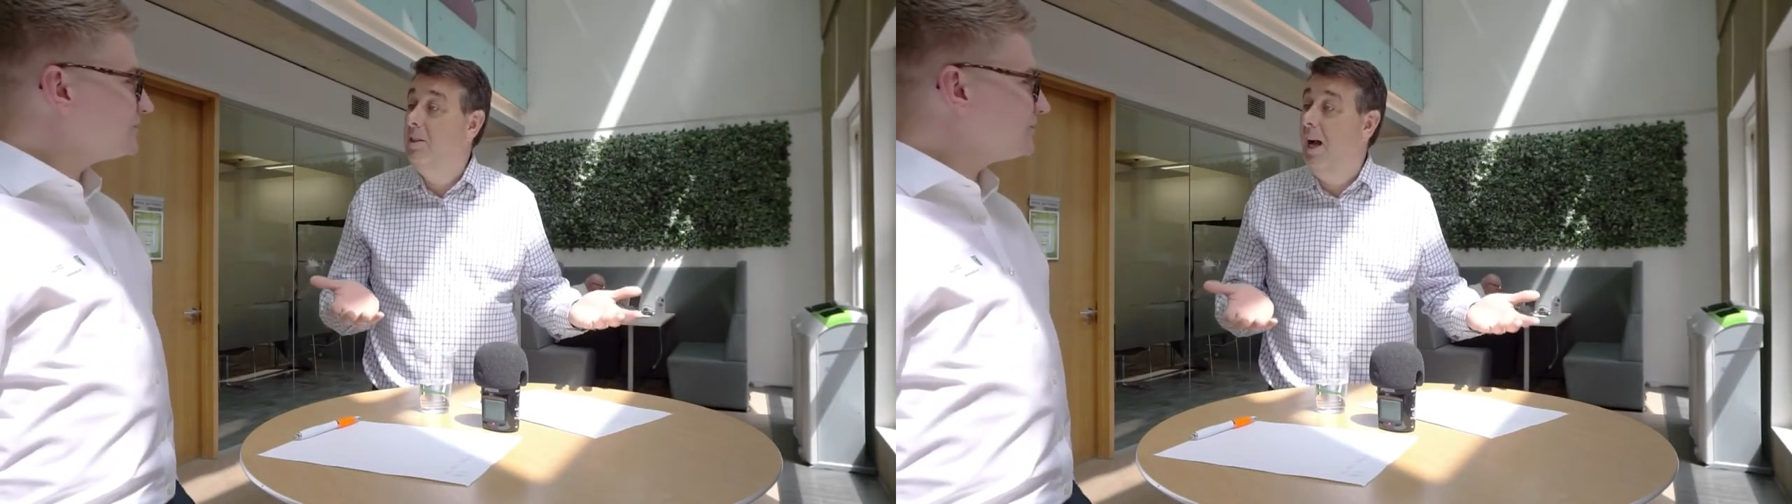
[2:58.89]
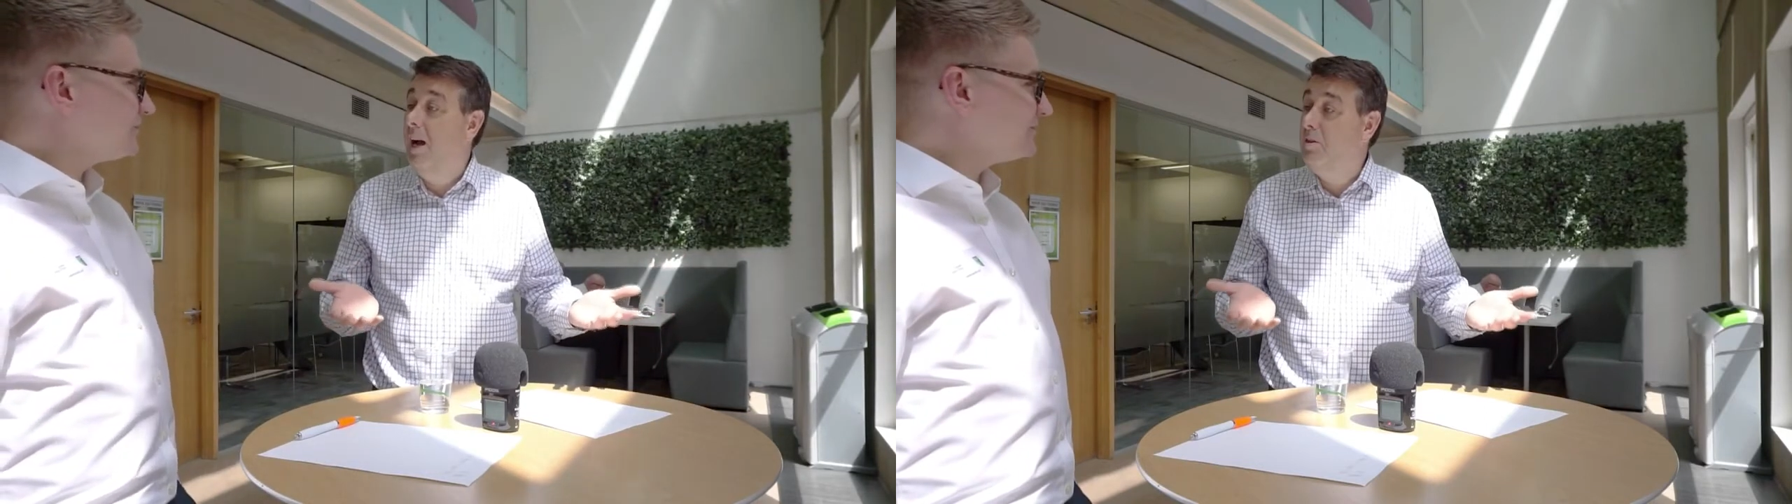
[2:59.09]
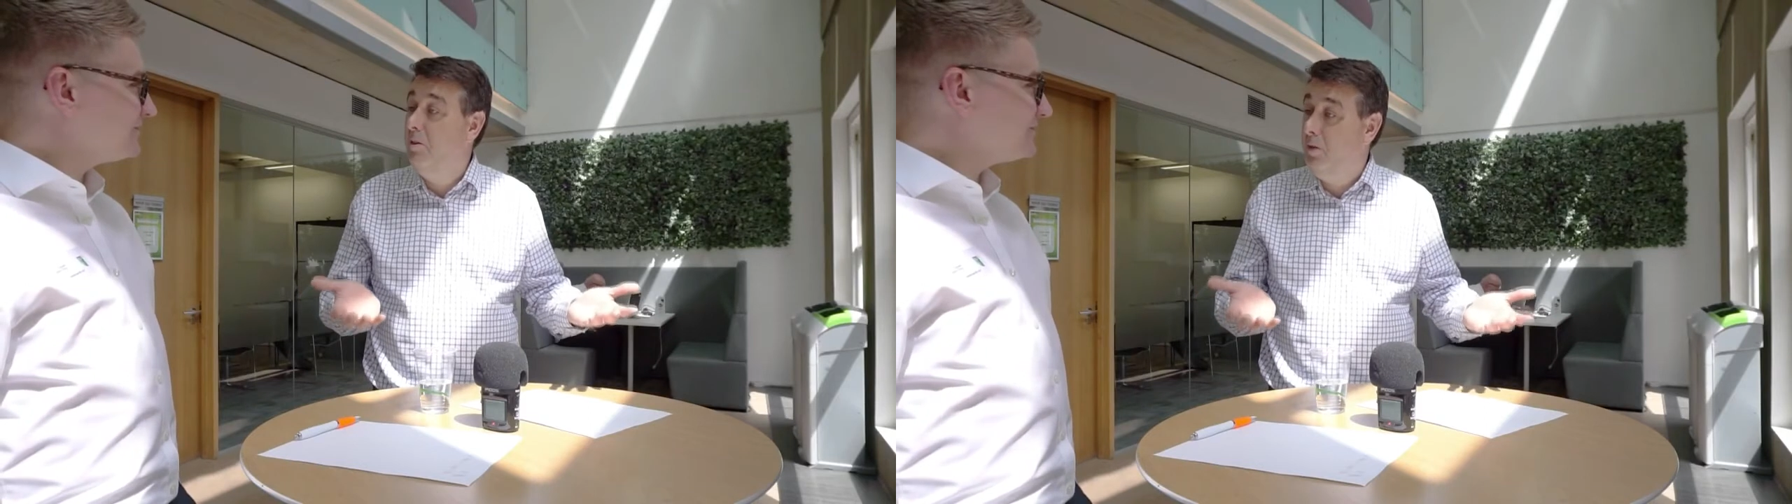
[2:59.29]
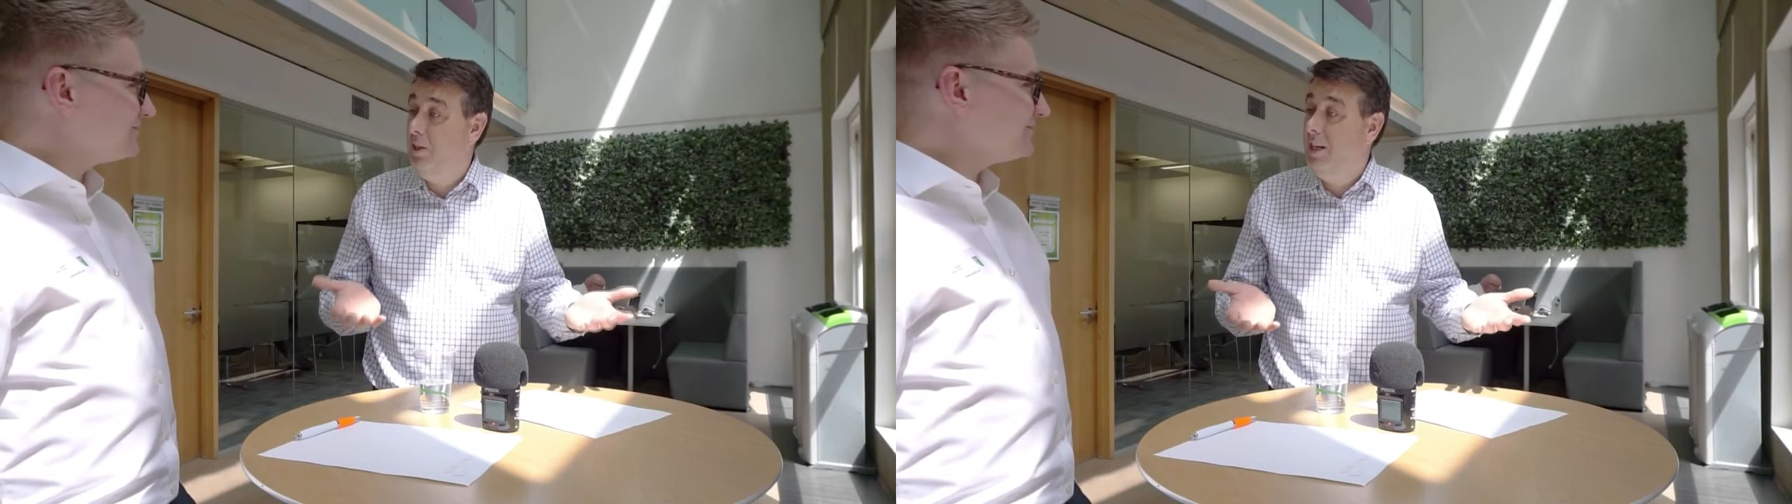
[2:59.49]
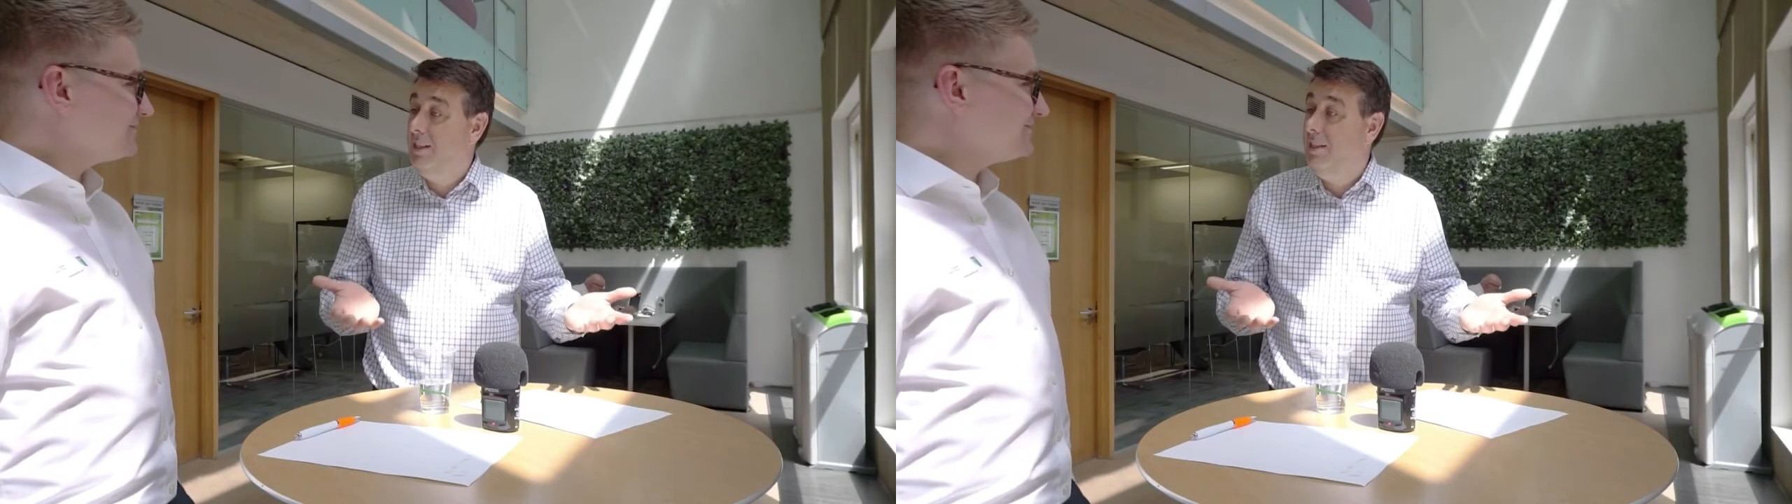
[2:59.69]
neither of
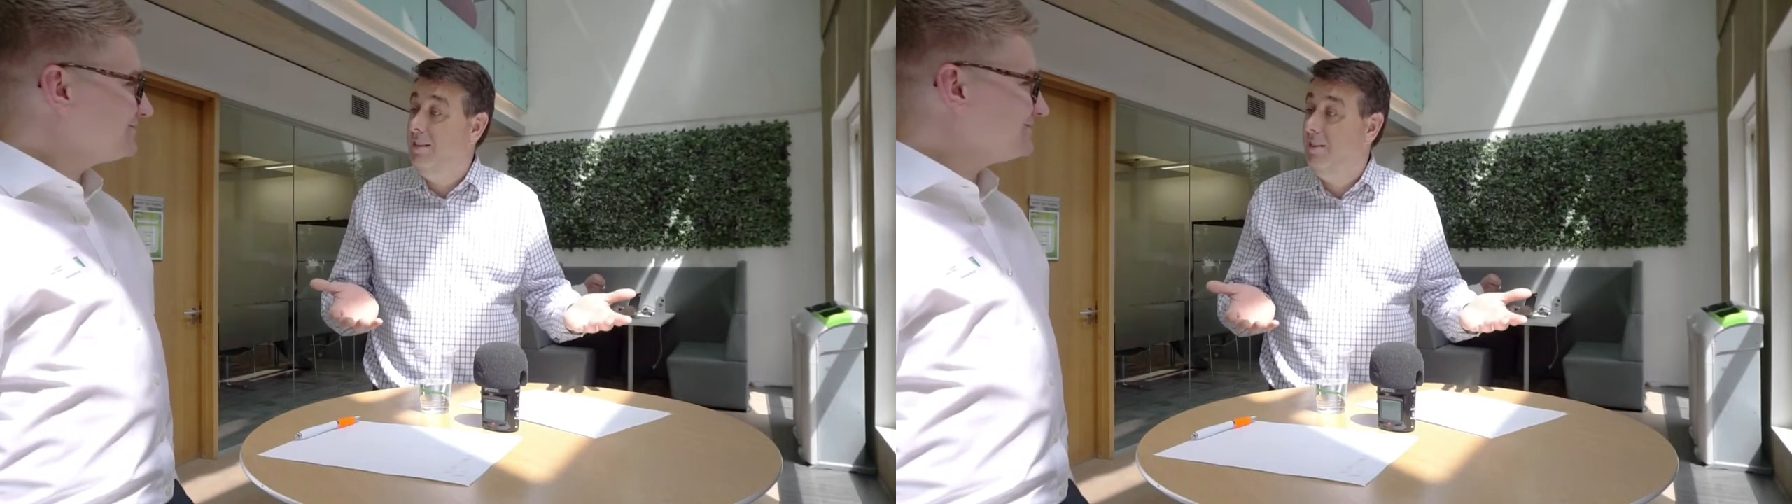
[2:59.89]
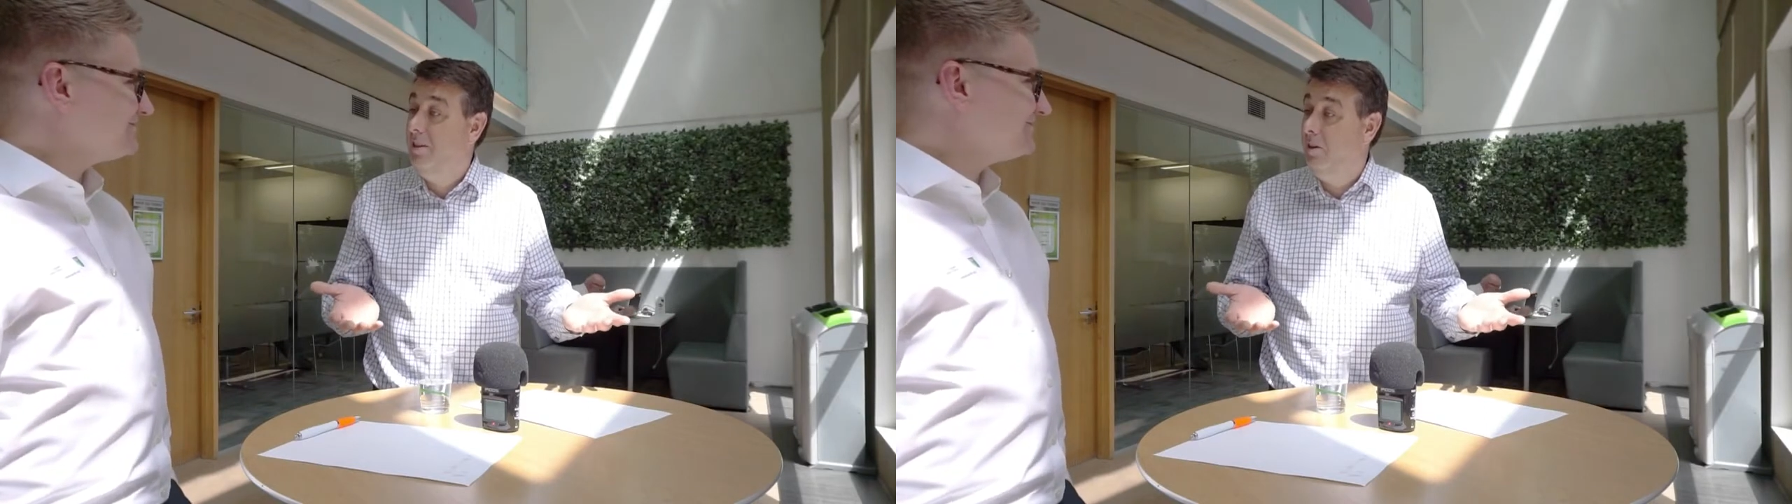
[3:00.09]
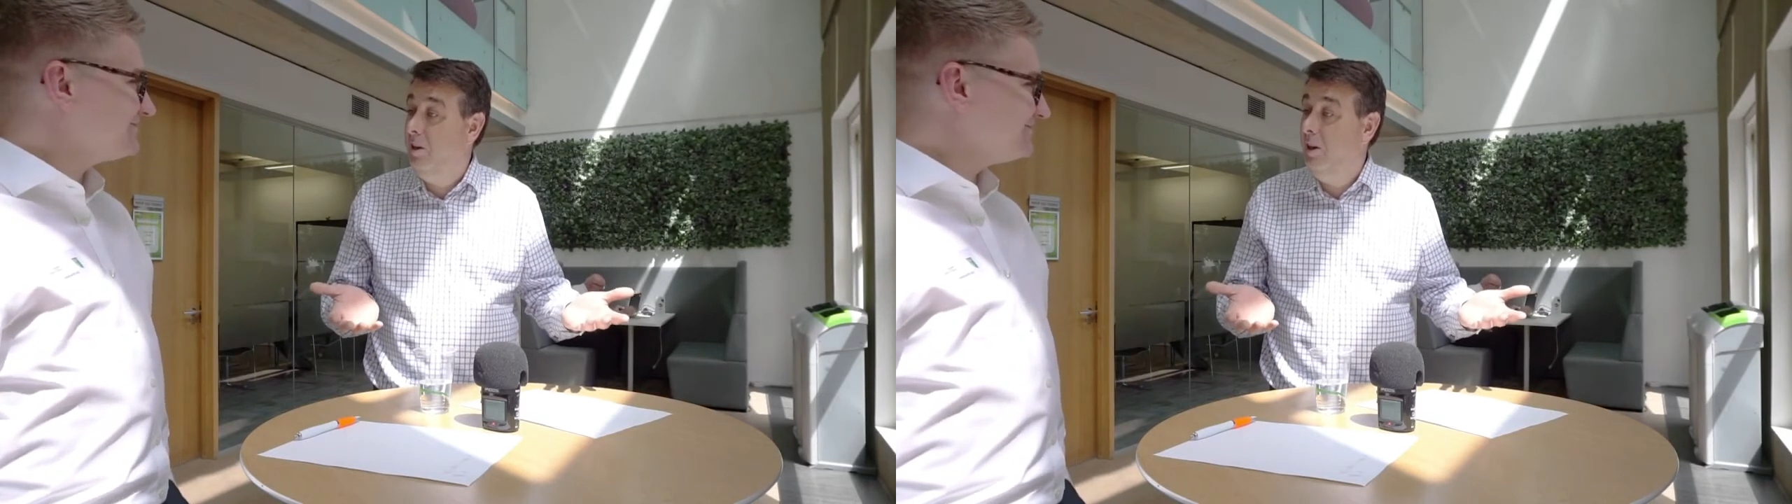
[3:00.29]
which existed